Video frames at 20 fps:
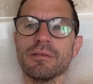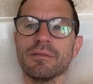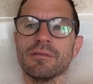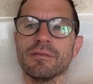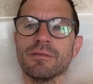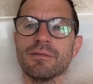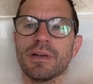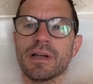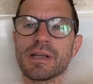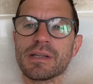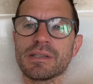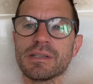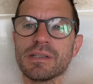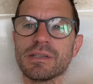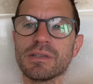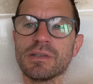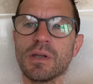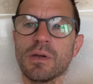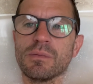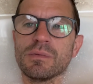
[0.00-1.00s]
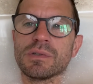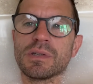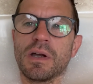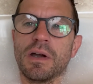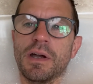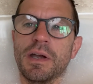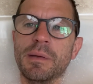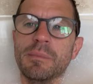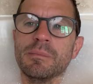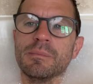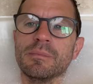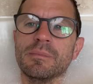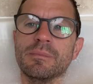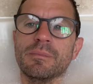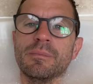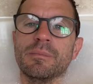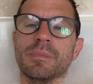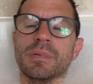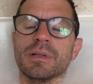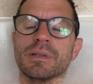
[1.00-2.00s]
fastest known time.
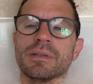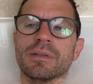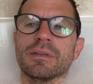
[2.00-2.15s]
But